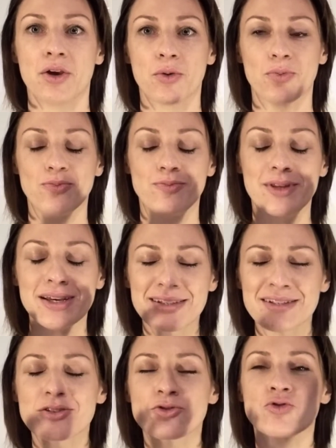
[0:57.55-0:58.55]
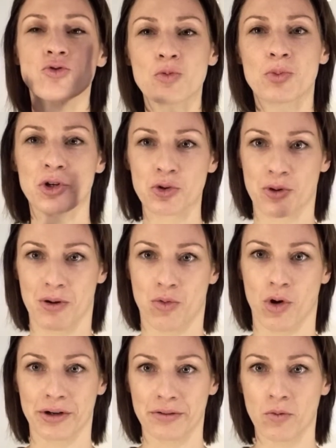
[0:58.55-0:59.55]
This is super duper
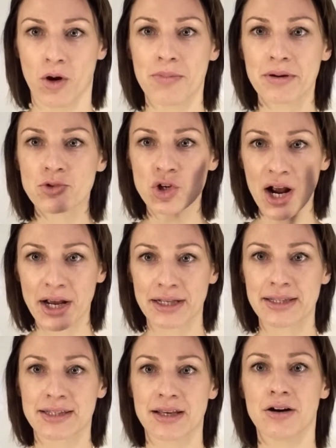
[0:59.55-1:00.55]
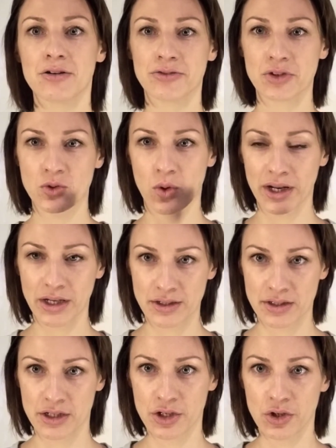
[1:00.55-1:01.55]
important. While BIM Track itself is quite
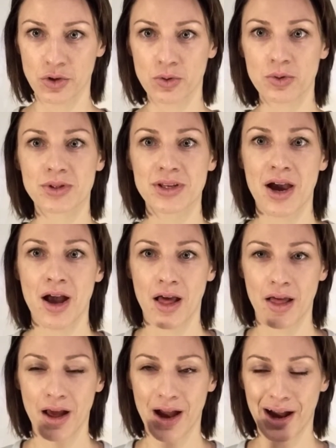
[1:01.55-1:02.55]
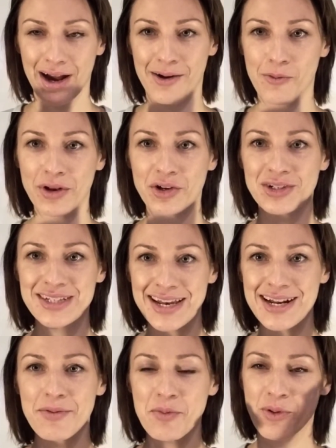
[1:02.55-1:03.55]
easy to use, when you're
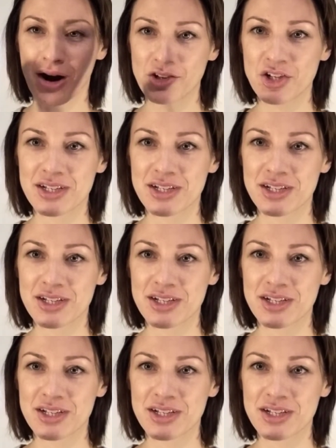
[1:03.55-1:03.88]
setting up the project